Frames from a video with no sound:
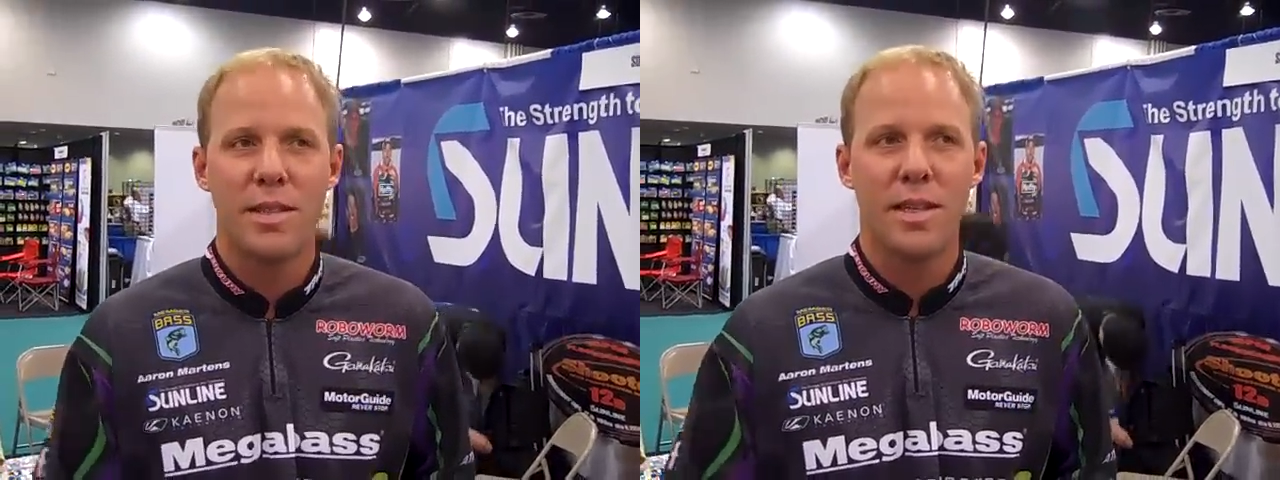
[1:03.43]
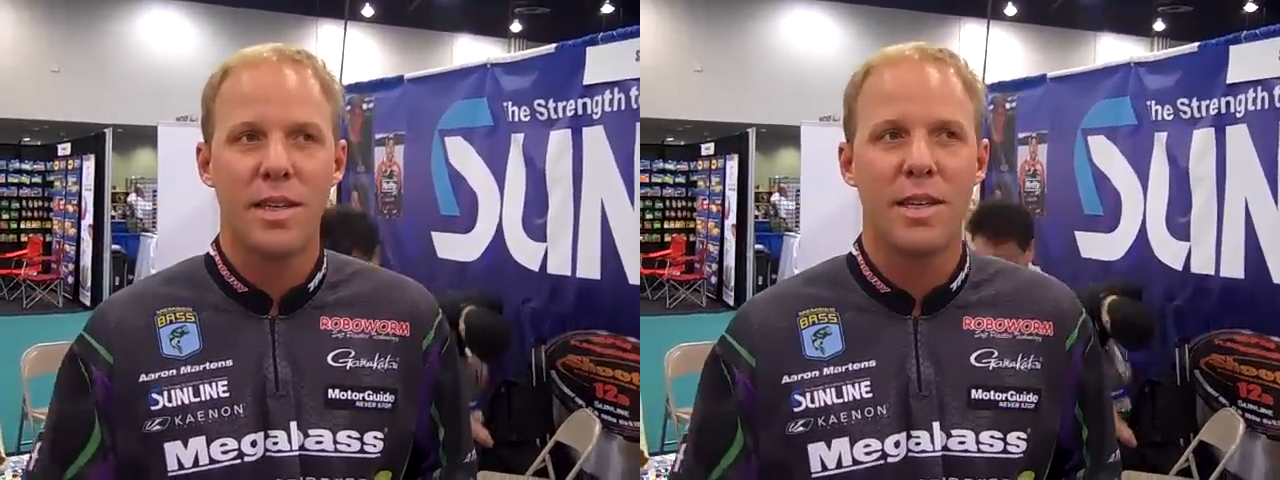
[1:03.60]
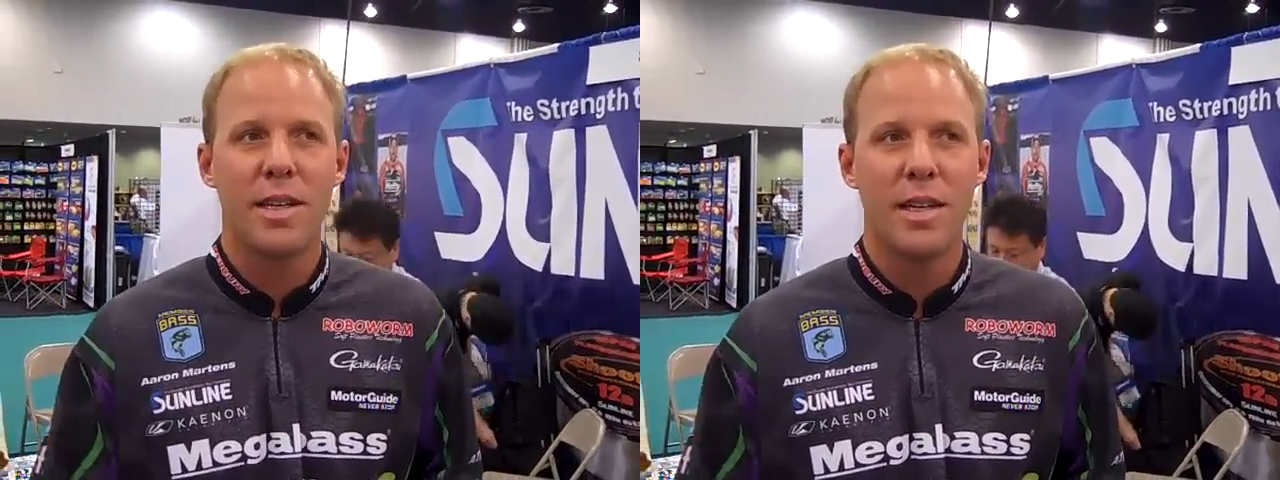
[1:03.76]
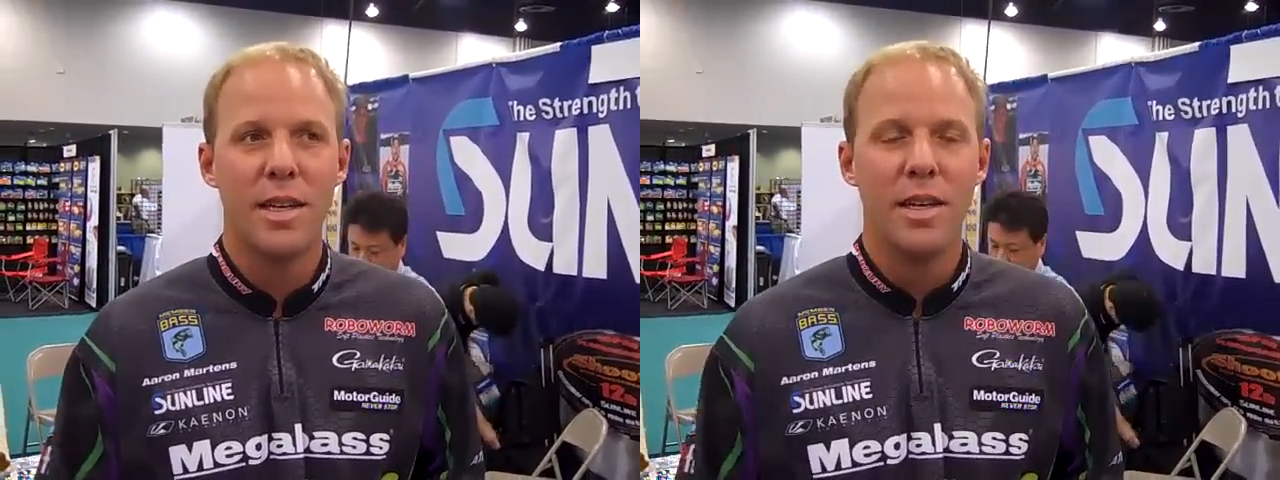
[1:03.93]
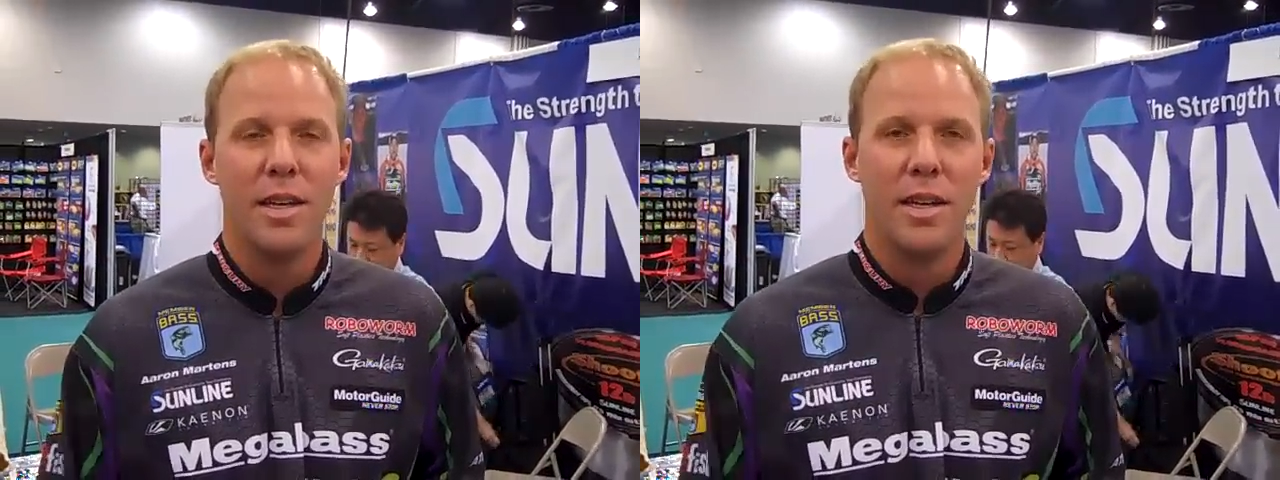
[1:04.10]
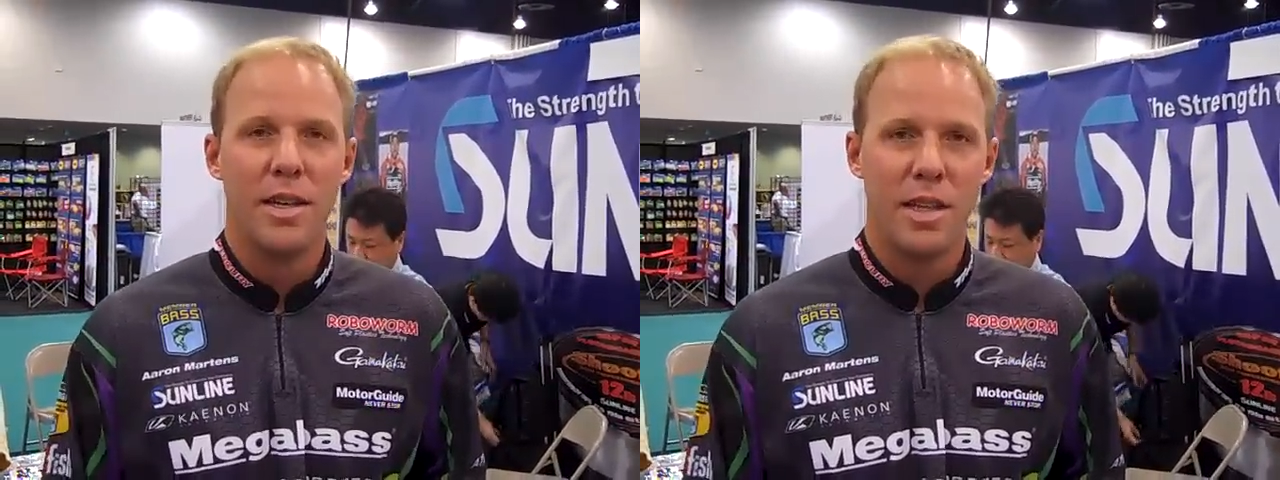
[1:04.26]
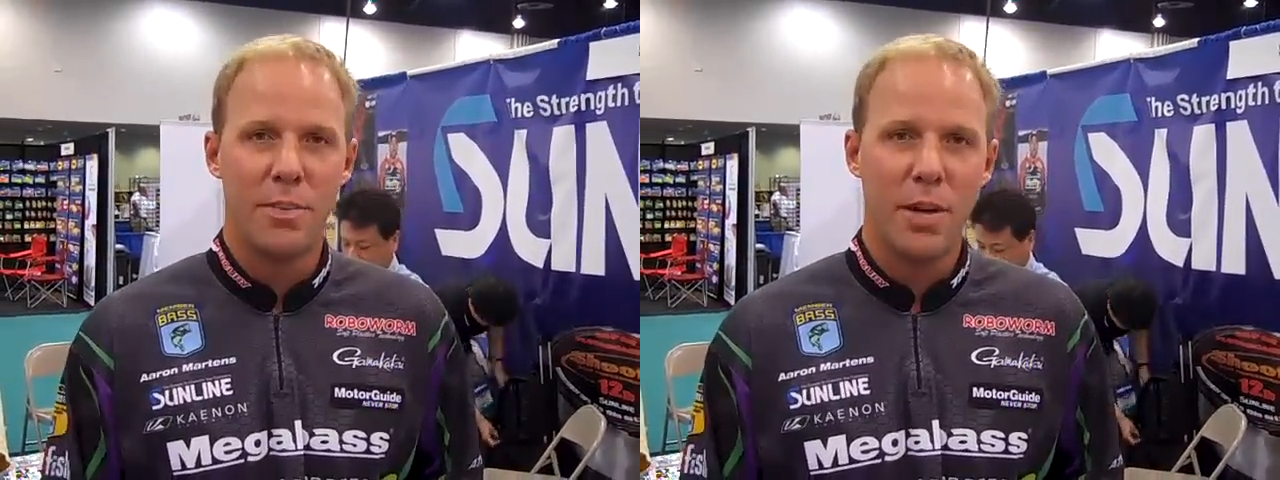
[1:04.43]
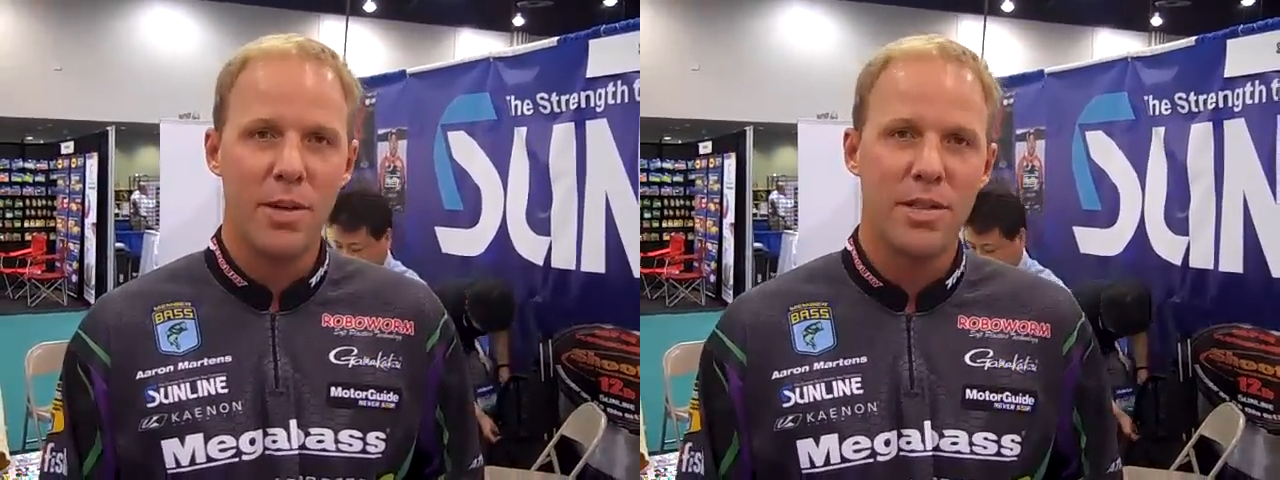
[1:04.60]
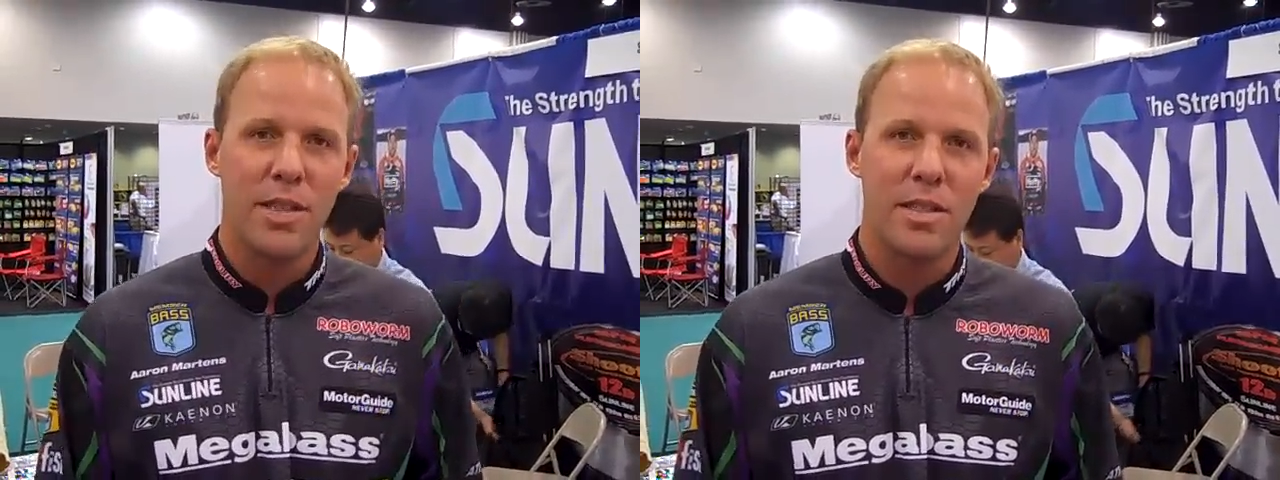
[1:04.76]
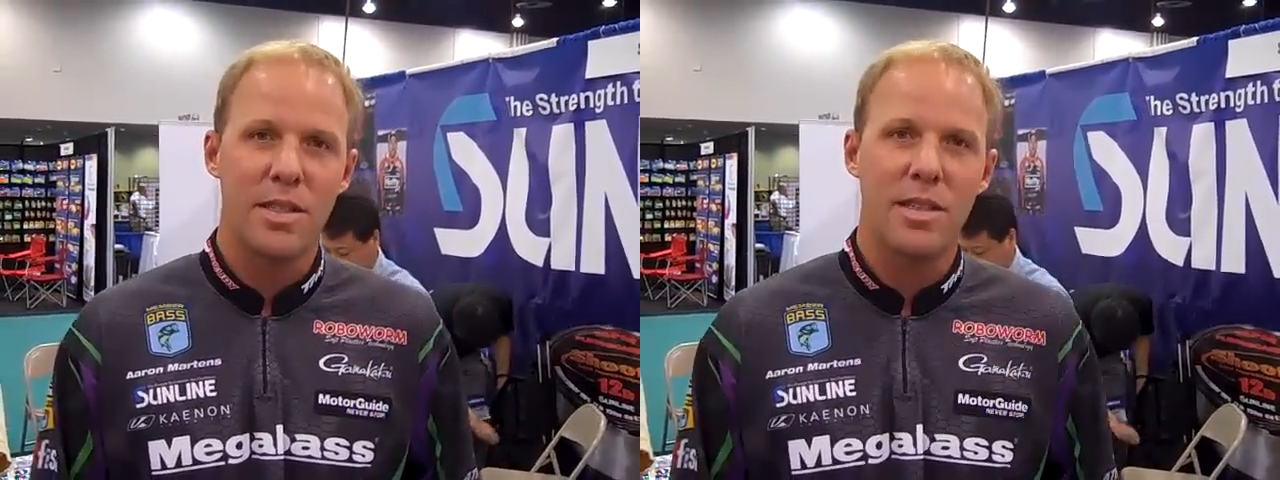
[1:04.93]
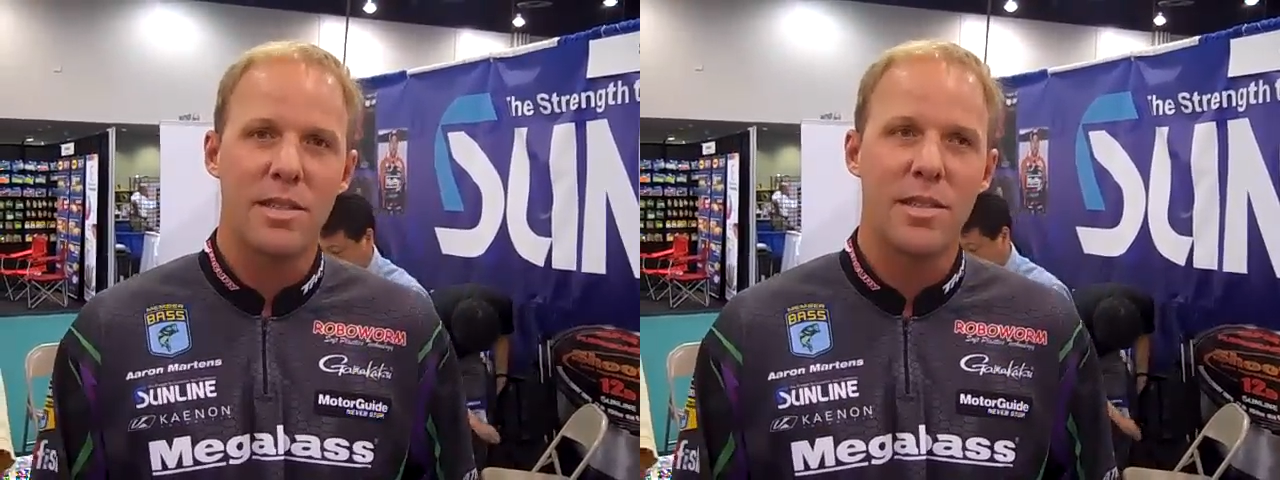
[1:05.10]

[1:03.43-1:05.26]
the postseason,